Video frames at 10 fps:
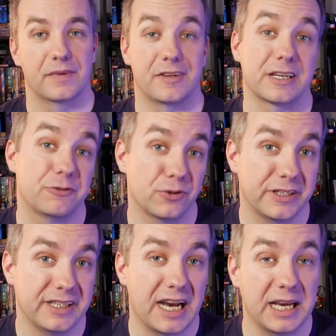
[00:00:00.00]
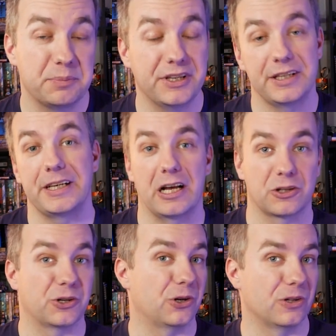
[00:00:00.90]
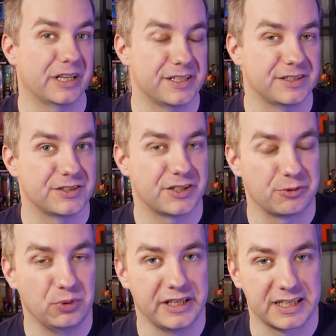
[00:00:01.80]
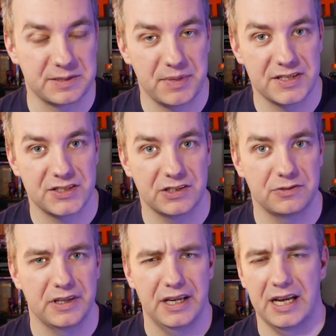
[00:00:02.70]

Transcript: Thankfully, I P A alcohol isn't terribly expensive,